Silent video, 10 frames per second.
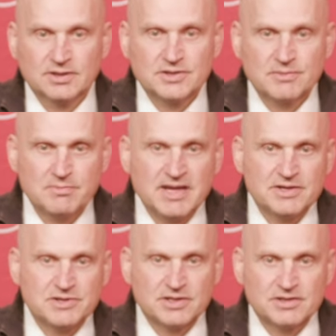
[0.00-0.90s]
It's
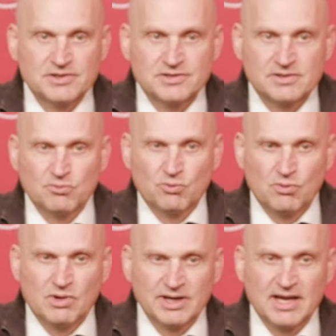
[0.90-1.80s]
amazing. Just
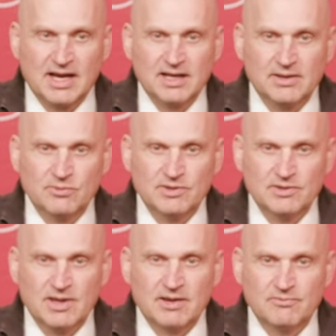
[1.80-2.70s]
one guy
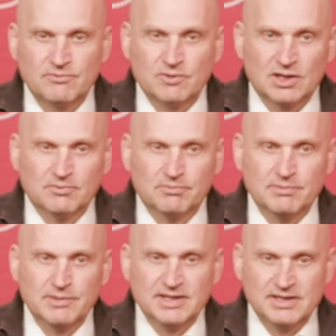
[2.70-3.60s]
with that
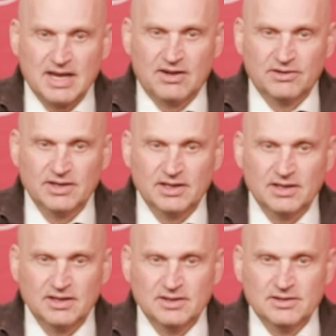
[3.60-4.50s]

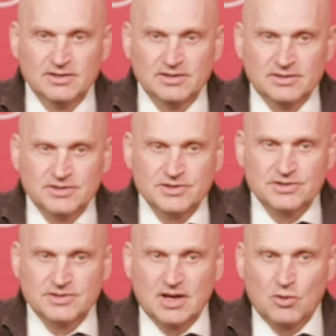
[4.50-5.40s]
mentality
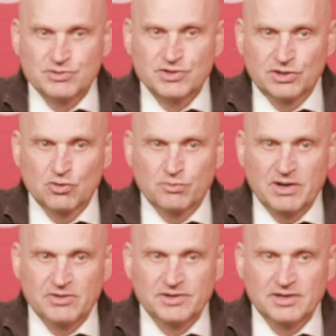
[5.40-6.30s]
just helps the group
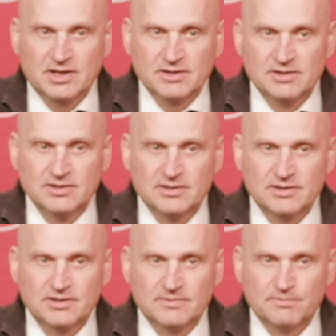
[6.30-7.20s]
out a ton.
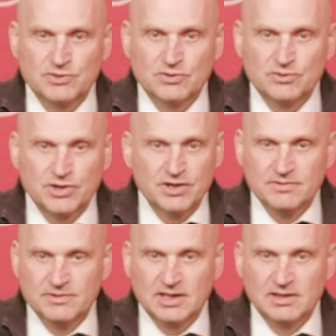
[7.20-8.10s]
So it was
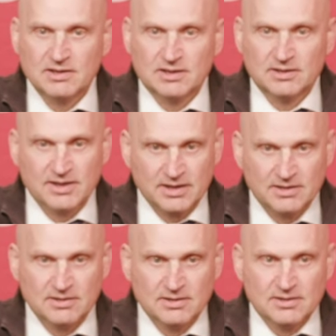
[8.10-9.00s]
good. And
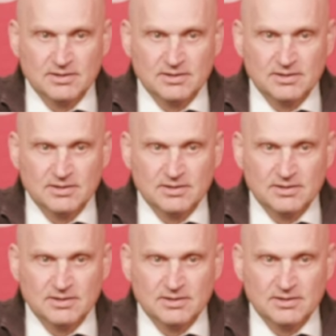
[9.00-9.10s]
again,